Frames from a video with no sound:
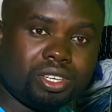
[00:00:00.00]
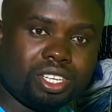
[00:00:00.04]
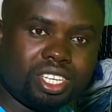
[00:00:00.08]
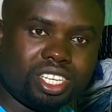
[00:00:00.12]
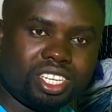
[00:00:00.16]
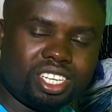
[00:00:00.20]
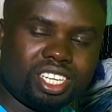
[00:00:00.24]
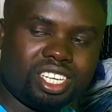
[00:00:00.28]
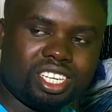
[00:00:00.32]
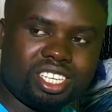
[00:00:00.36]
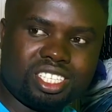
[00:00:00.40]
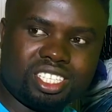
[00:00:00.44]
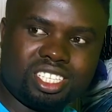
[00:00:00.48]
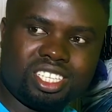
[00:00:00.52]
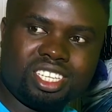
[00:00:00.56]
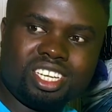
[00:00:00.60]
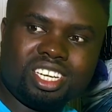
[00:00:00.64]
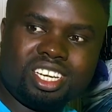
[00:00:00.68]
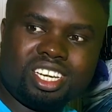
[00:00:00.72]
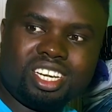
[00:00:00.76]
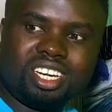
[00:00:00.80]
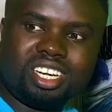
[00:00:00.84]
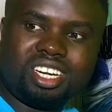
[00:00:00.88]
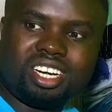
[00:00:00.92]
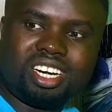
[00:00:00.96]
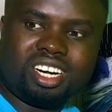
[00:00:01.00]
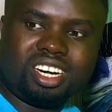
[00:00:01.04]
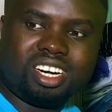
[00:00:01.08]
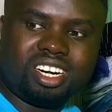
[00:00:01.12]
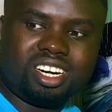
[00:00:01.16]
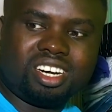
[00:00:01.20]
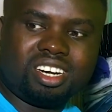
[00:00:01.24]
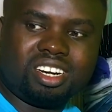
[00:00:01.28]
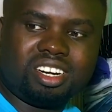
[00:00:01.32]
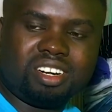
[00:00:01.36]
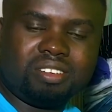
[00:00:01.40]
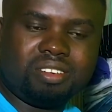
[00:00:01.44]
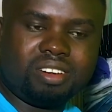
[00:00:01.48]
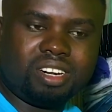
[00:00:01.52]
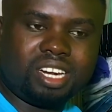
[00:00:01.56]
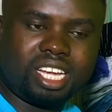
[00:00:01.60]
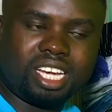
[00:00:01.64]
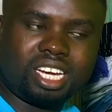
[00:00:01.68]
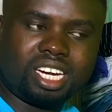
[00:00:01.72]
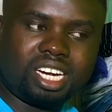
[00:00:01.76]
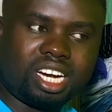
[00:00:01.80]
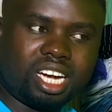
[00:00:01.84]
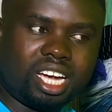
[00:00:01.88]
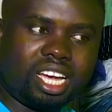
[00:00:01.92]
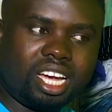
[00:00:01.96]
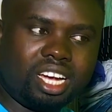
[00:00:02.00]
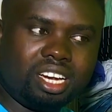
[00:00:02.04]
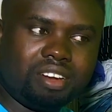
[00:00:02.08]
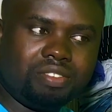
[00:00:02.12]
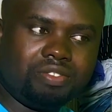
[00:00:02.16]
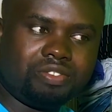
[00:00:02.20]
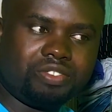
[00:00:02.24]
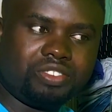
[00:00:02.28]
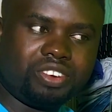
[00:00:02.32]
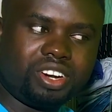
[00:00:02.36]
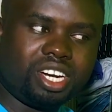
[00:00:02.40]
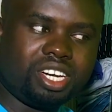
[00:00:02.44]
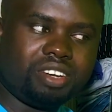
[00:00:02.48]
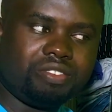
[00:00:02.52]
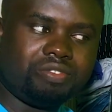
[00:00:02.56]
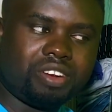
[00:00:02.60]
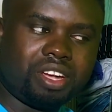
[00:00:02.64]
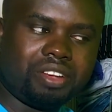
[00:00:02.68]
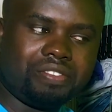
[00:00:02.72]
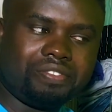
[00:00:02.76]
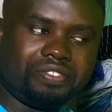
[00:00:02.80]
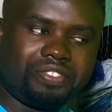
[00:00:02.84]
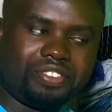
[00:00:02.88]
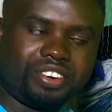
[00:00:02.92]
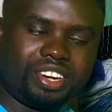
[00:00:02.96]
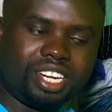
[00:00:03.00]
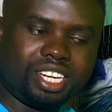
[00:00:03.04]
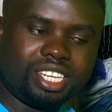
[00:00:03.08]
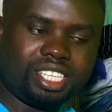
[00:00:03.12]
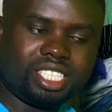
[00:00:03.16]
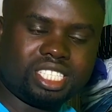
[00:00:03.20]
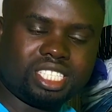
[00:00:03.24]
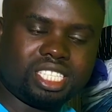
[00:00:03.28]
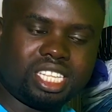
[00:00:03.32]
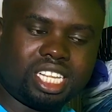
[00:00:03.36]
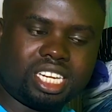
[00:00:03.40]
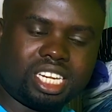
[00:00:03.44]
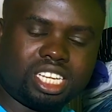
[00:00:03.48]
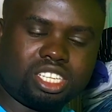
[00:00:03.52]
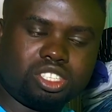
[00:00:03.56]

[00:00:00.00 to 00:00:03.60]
in it. Like I had 5 friends that I